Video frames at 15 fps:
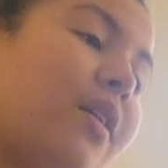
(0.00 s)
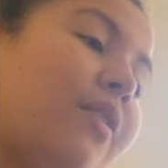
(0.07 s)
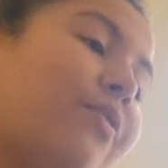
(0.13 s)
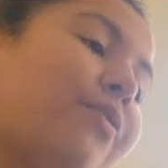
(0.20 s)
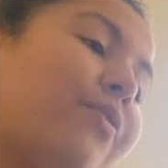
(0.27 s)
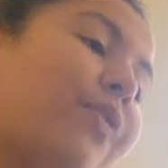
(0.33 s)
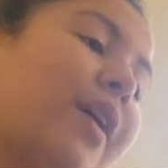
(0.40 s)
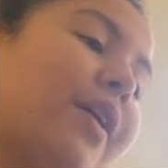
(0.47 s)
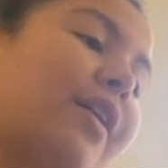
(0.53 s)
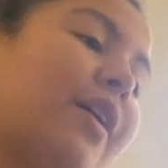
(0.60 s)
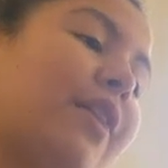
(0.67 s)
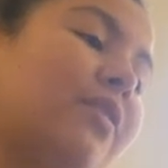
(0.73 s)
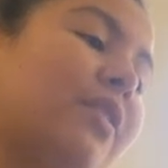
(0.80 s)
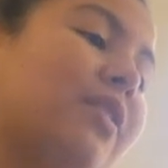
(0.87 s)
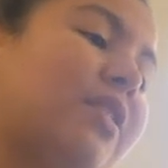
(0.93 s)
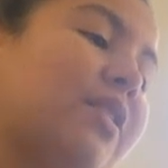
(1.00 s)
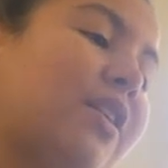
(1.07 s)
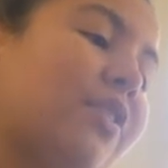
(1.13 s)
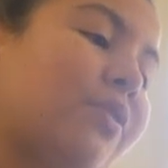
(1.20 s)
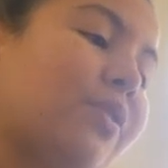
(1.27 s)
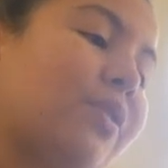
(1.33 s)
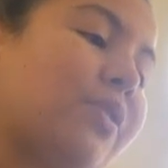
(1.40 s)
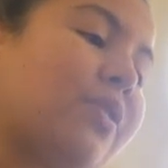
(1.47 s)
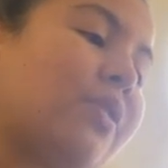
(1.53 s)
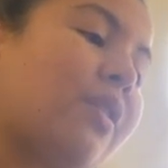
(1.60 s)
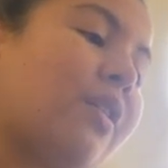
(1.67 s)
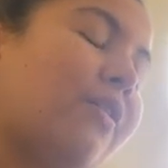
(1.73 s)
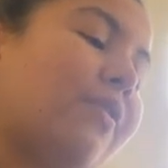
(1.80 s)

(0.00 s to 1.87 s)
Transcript: Find out the secrets of